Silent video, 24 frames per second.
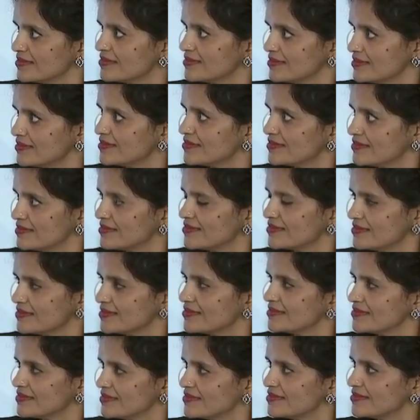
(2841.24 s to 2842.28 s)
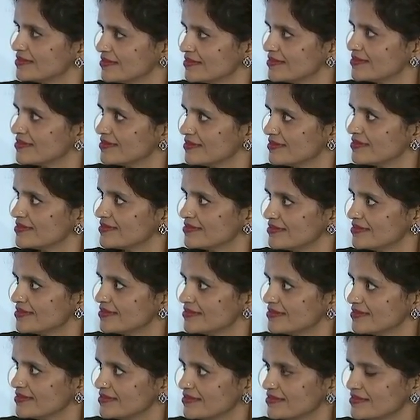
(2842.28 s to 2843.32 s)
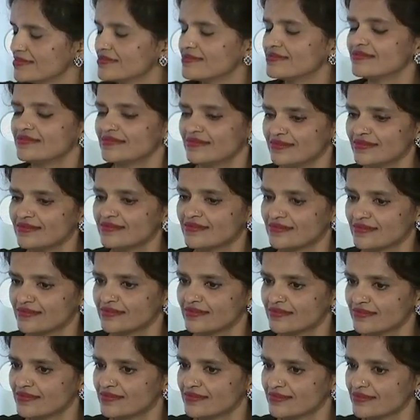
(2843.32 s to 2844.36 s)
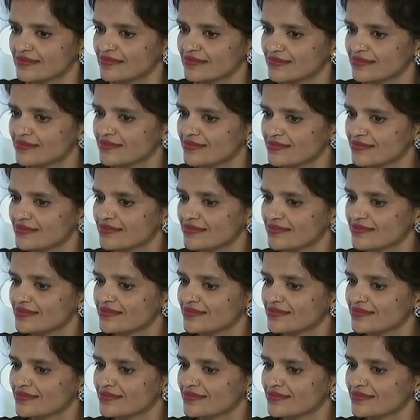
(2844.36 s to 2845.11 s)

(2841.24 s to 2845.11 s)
The person shown says nothing.